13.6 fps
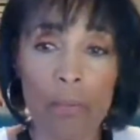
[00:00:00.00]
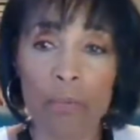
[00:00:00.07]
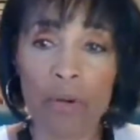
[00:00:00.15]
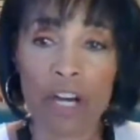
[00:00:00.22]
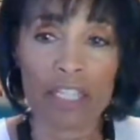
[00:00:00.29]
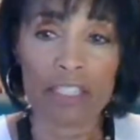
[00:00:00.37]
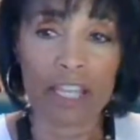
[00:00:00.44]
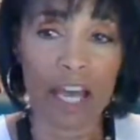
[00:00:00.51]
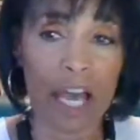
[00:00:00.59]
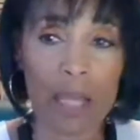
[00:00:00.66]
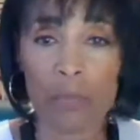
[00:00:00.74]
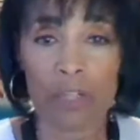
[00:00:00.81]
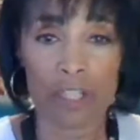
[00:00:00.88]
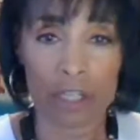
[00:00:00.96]
but
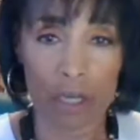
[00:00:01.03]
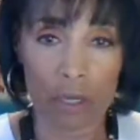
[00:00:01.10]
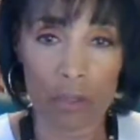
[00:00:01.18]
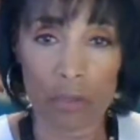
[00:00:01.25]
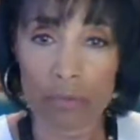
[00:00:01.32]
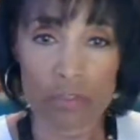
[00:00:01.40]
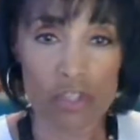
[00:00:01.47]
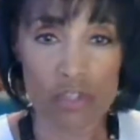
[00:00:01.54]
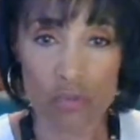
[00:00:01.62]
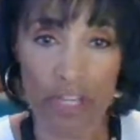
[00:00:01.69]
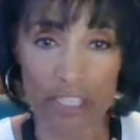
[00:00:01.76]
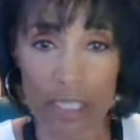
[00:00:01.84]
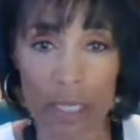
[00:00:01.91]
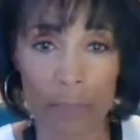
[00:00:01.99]
I would go
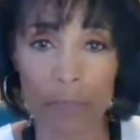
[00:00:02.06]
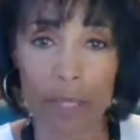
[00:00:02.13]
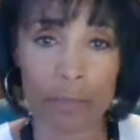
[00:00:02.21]
straight up.